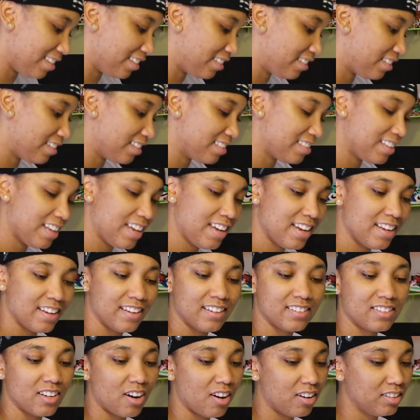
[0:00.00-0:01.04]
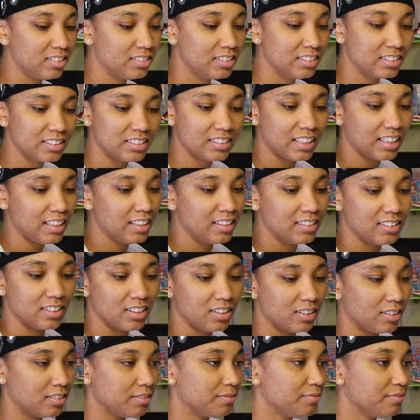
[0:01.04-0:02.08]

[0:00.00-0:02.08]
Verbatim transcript: It's the stand. It's all in the stand, y'all.